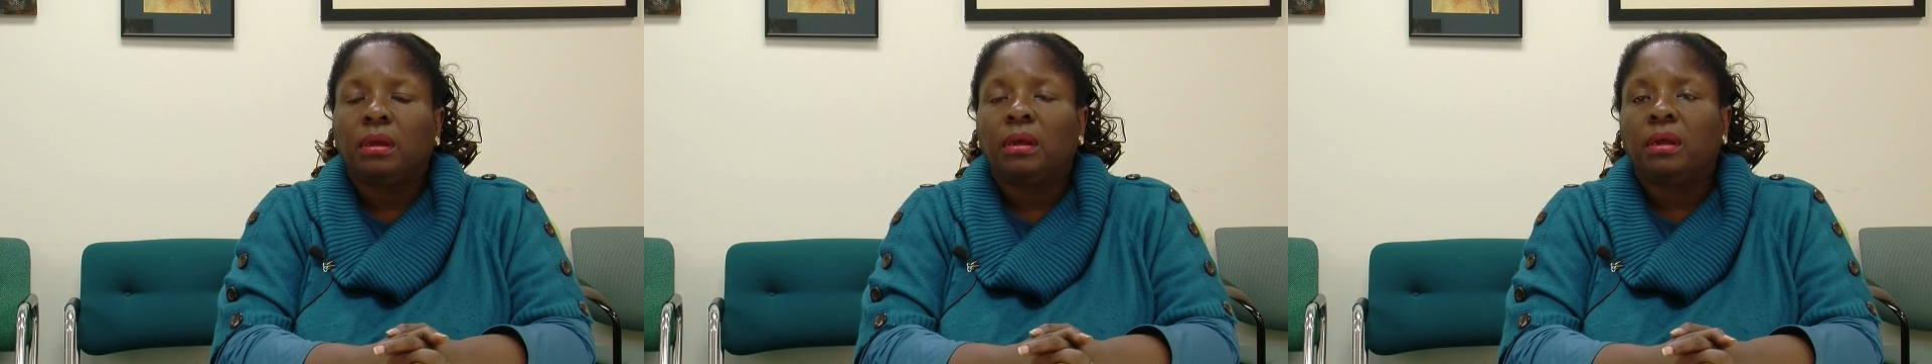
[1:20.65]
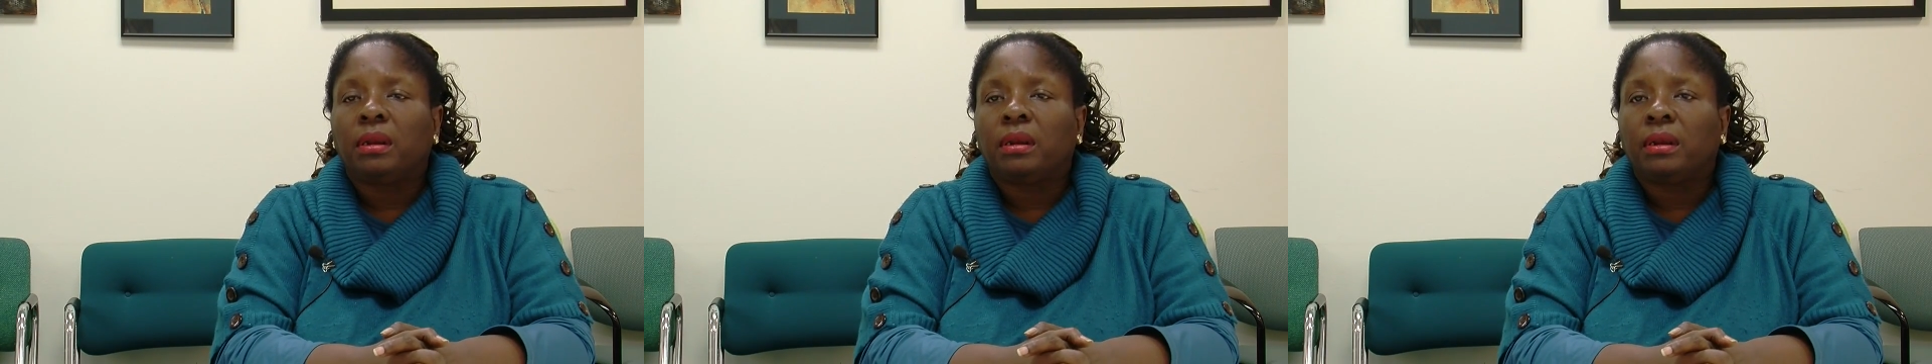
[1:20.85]

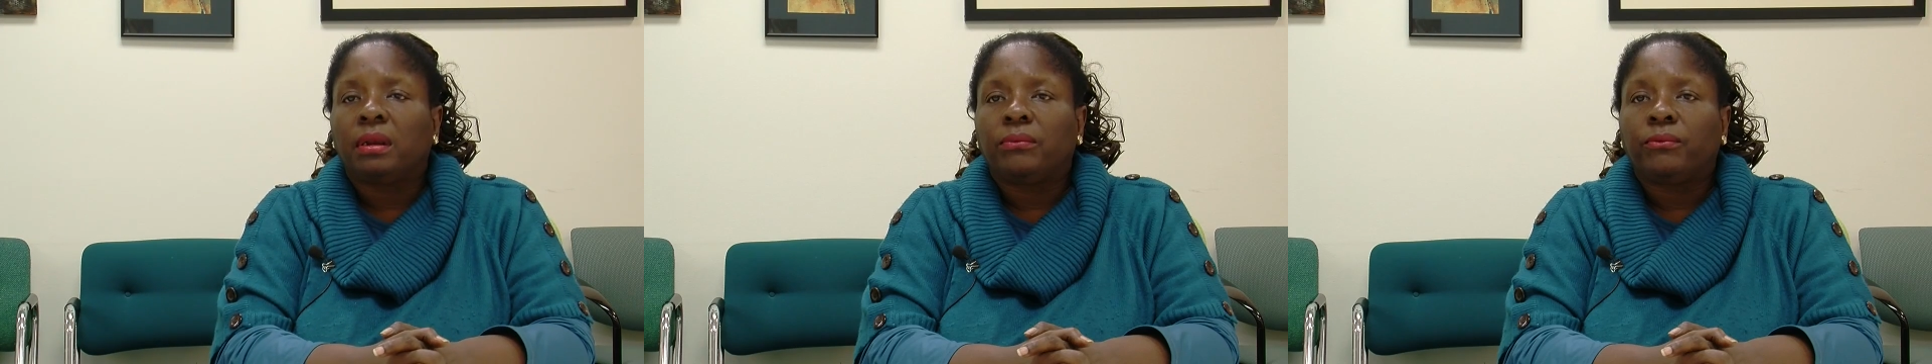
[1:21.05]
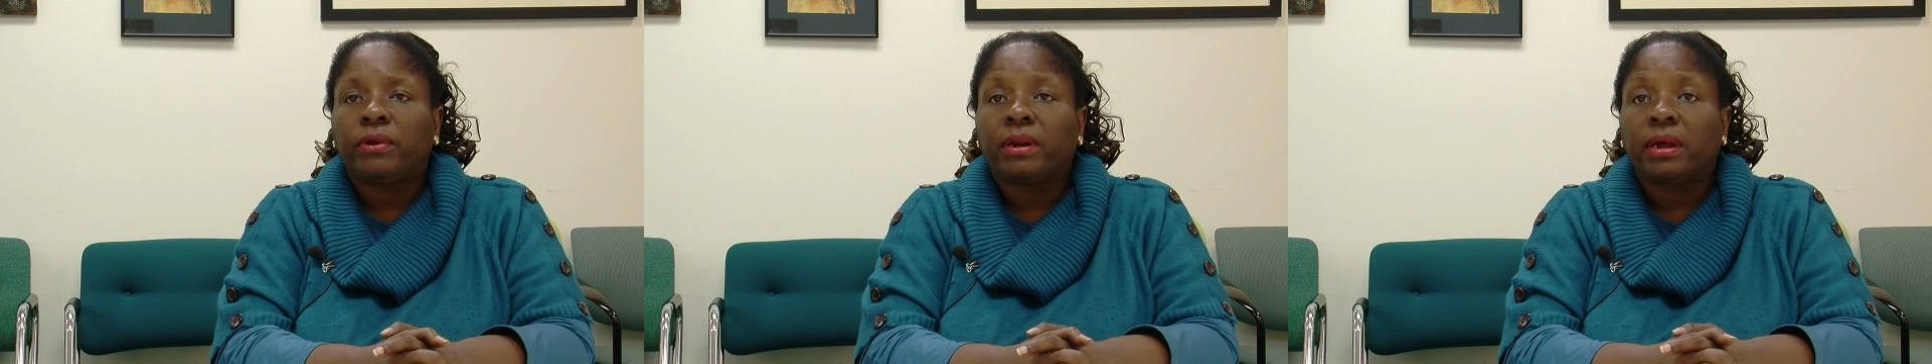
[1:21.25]

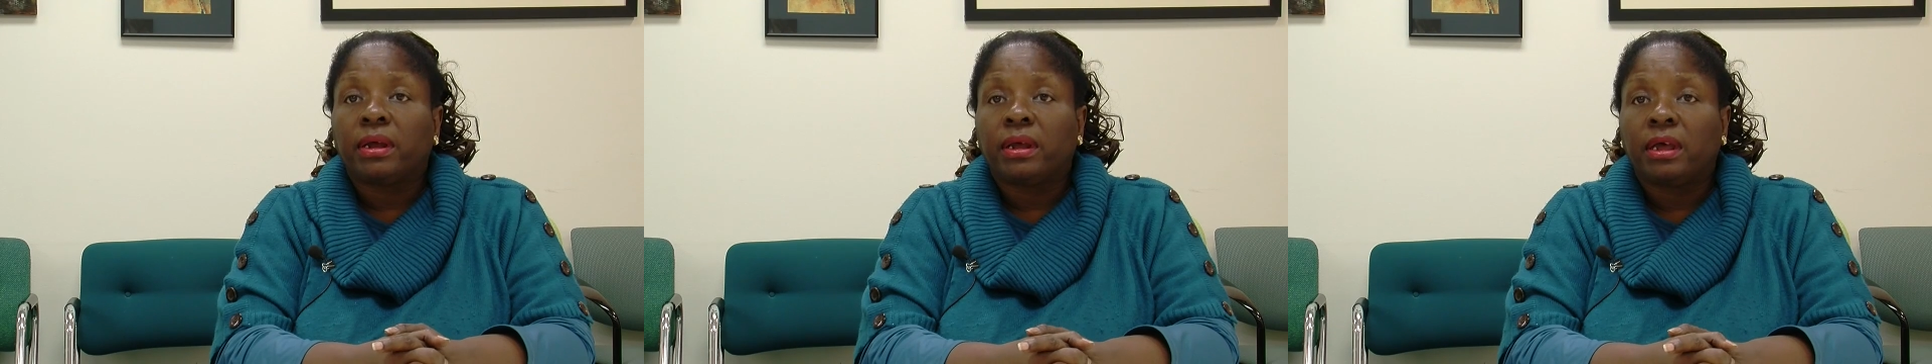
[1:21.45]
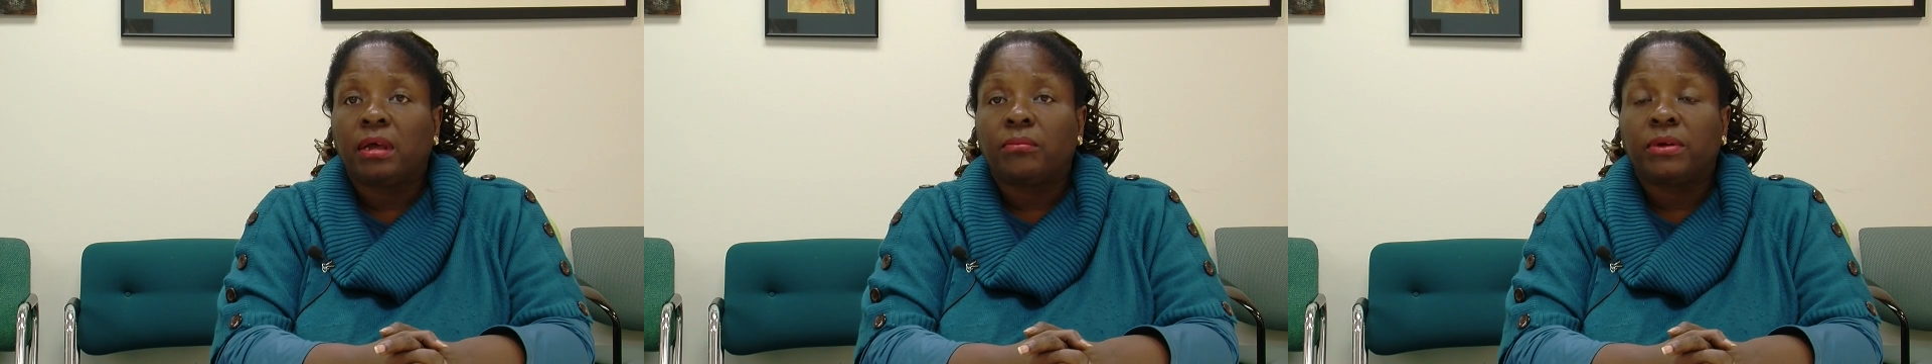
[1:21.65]
and when I
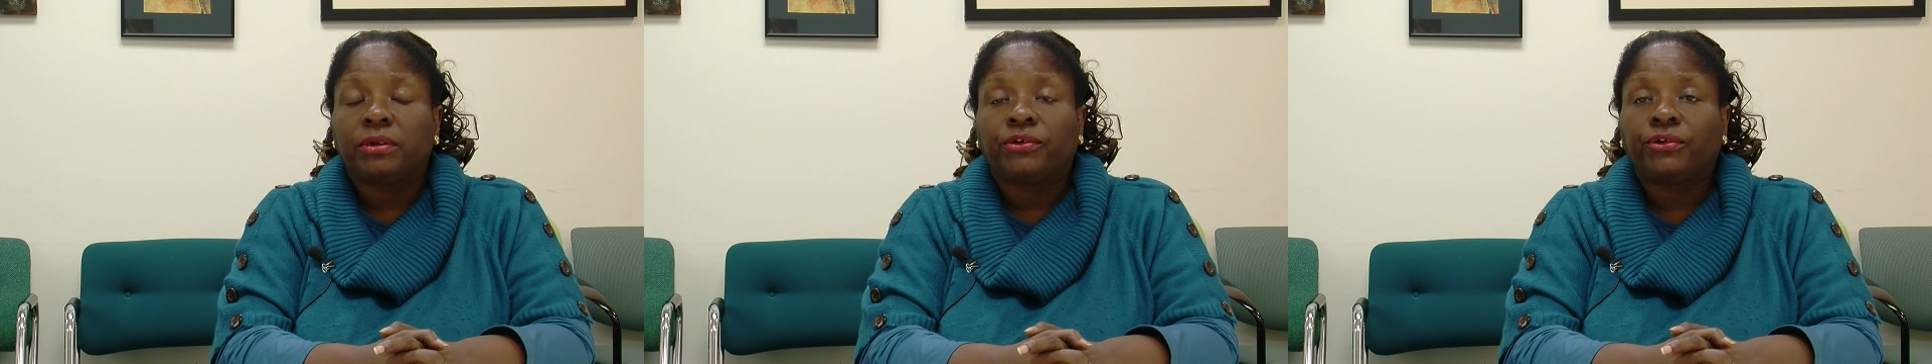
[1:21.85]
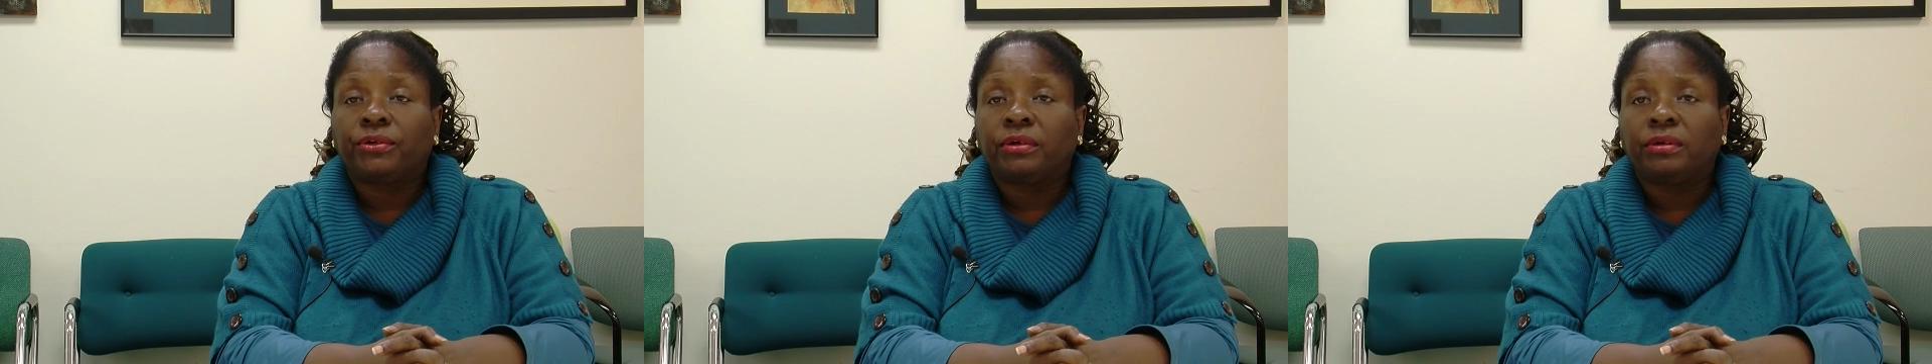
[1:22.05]
had my
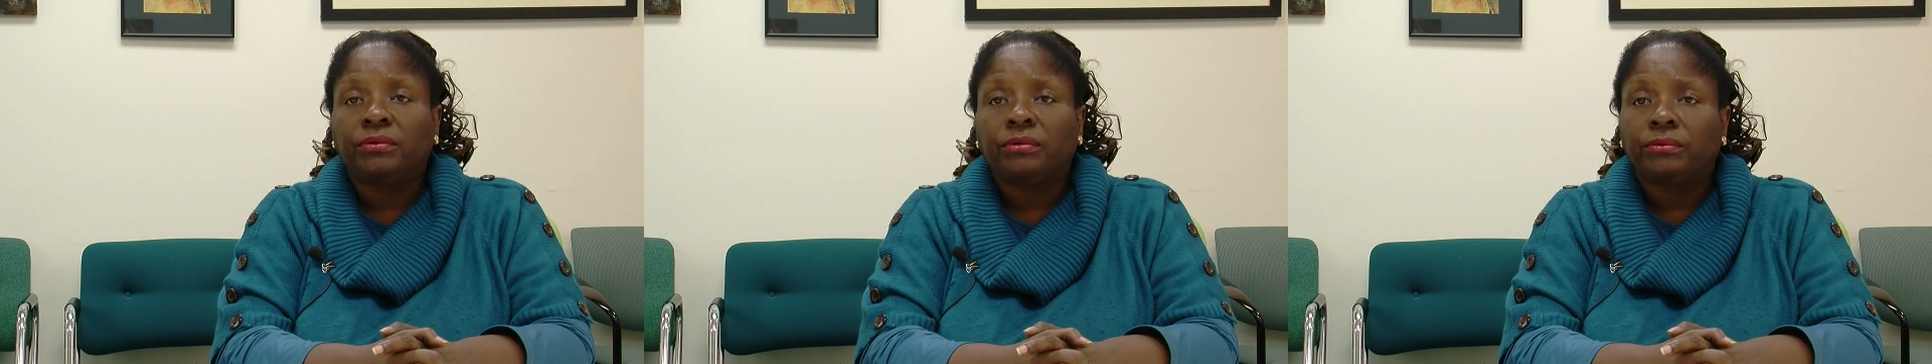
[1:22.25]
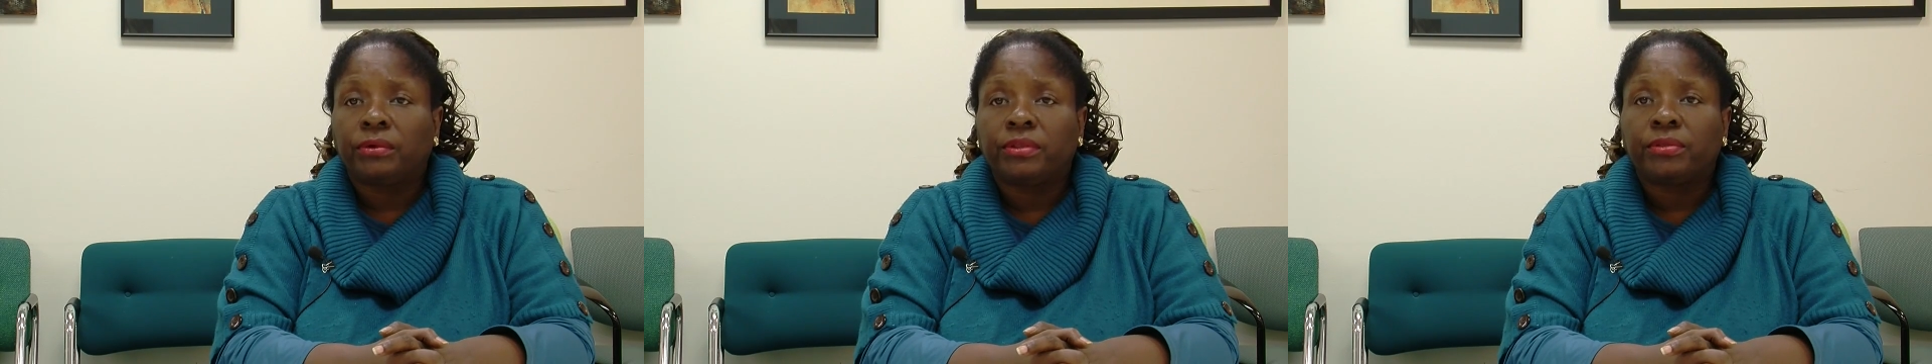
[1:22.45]

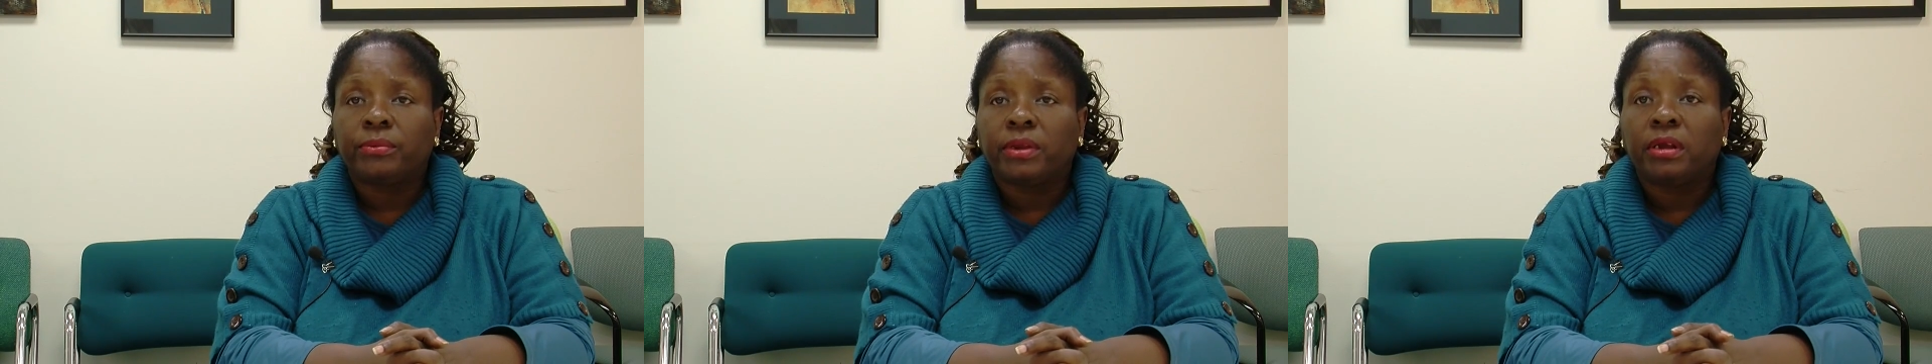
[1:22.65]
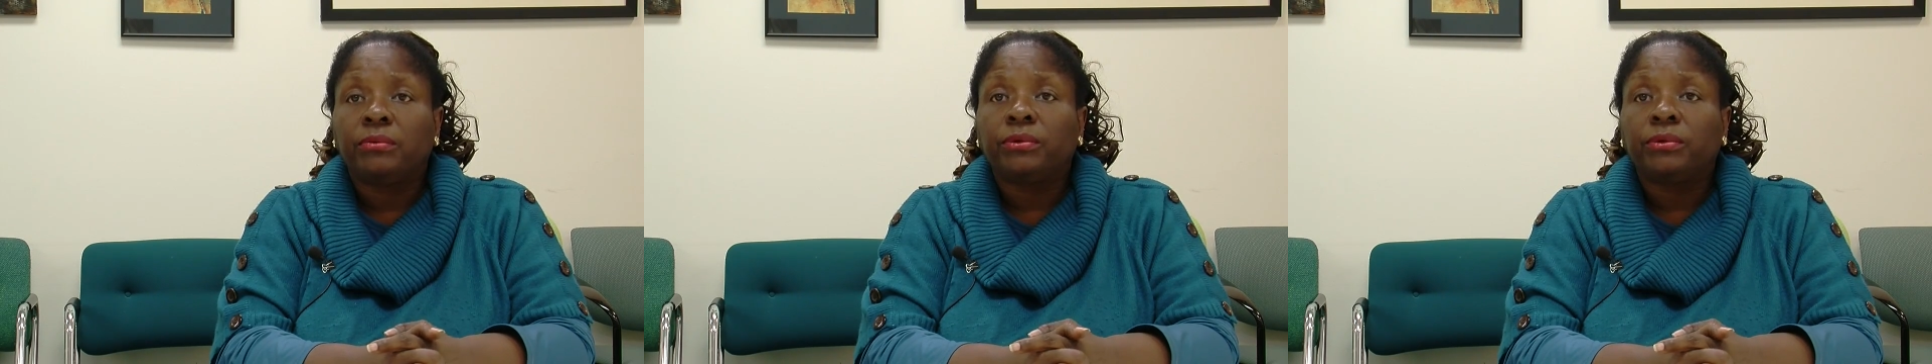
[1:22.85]
children with me,